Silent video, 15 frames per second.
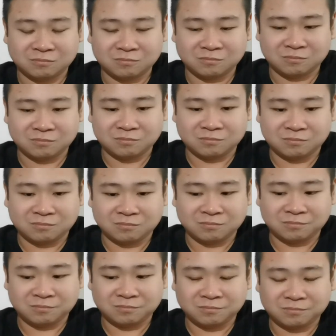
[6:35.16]

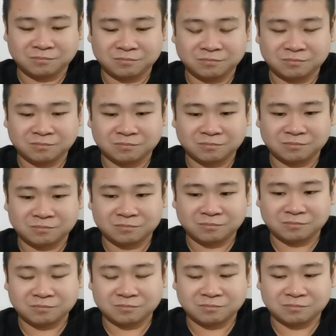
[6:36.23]

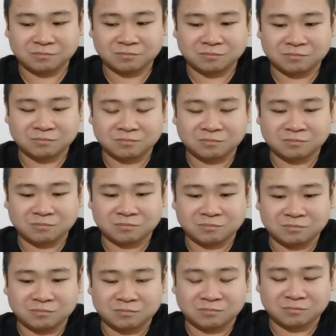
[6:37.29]

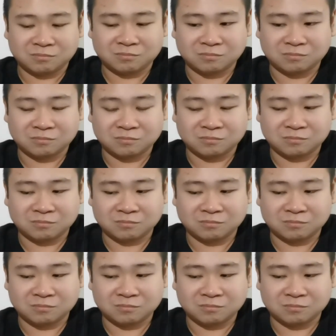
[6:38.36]
[no speech]